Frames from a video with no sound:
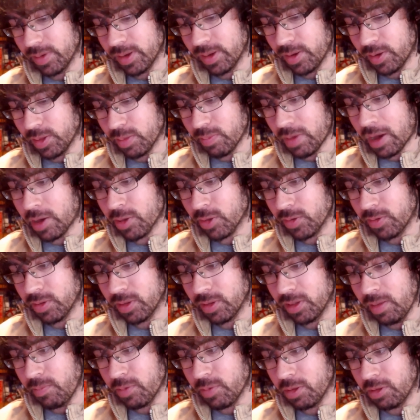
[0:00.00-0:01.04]
because Mashita
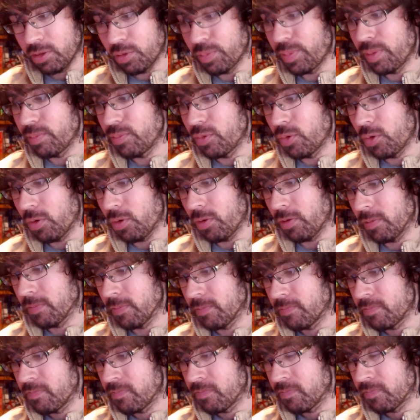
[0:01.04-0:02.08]
seems a little bit more
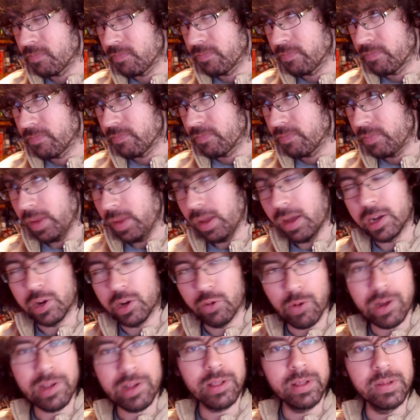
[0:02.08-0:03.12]

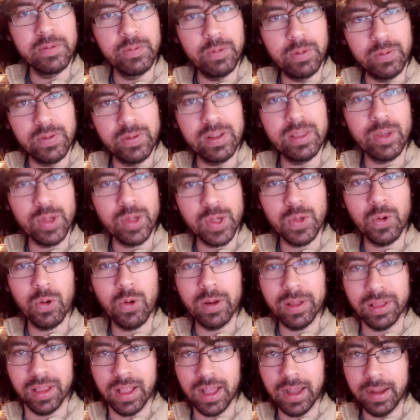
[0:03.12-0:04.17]
aggressive within the
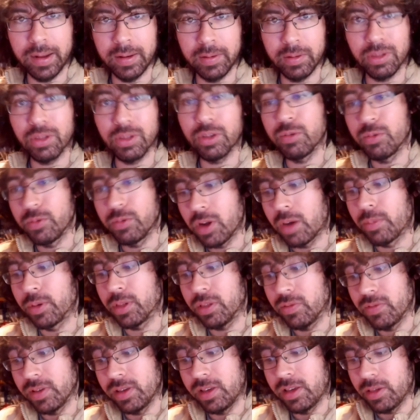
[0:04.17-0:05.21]
storyline, so you would
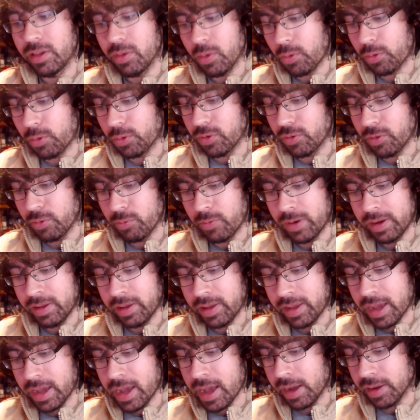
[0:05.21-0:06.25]
almost think he's older the way
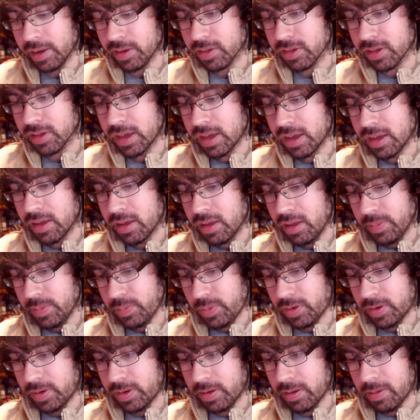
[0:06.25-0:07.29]
he acts,
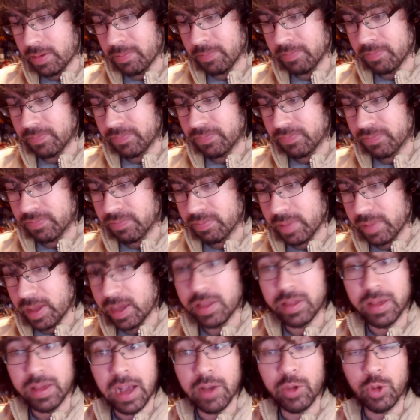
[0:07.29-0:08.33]
but um,
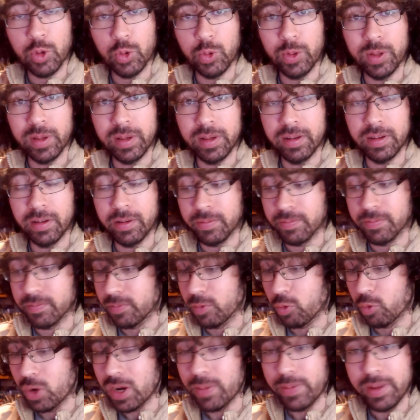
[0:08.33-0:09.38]
he's actually uh,
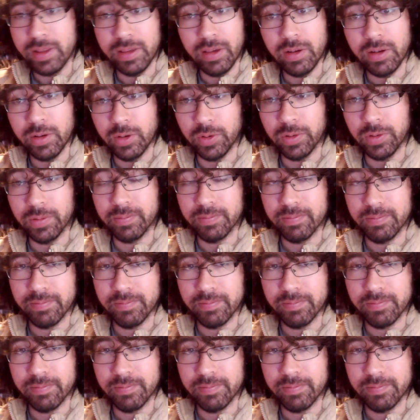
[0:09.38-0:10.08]
quite a bit younger.